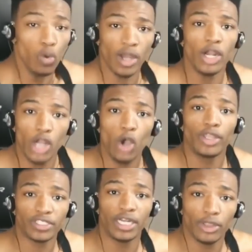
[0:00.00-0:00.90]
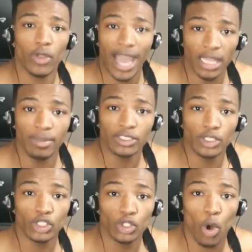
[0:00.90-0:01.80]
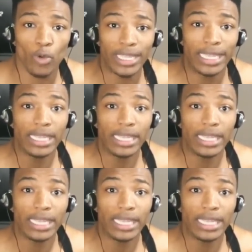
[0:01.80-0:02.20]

You want to know there's another element to the story.